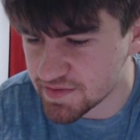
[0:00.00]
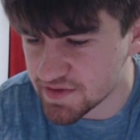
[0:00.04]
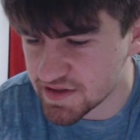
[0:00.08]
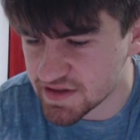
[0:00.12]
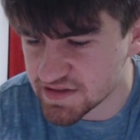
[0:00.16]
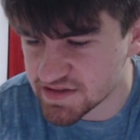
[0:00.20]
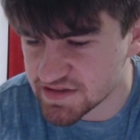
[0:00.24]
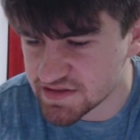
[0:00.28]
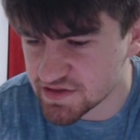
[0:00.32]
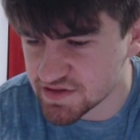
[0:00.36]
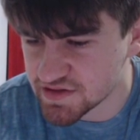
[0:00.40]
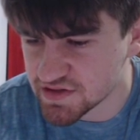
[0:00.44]

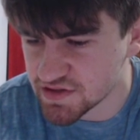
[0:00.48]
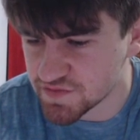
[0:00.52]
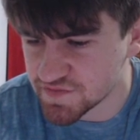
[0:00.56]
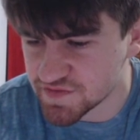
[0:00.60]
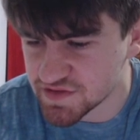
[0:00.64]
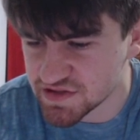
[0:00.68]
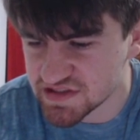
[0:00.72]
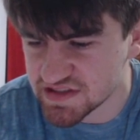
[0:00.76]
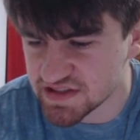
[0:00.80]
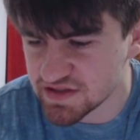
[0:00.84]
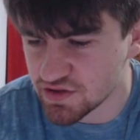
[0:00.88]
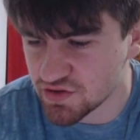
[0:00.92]
plus. There's
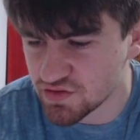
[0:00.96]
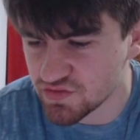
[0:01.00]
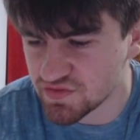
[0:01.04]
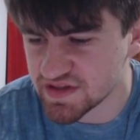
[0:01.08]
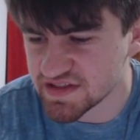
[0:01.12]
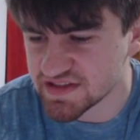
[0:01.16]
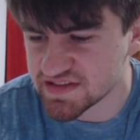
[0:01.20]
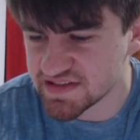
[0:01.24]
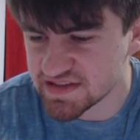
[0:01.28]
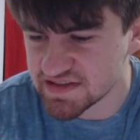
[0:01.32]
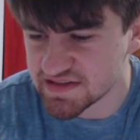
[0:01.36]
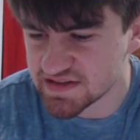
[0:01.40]
obviously only
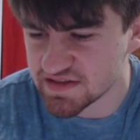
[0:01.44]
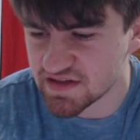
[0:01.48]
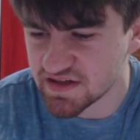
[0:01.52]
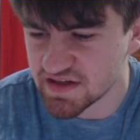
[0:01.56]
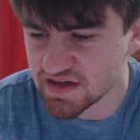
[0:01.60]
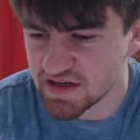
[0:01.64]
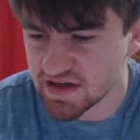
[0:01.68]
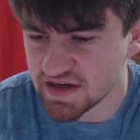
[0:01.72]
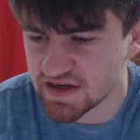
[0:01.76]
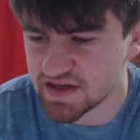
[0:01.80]
Sicily,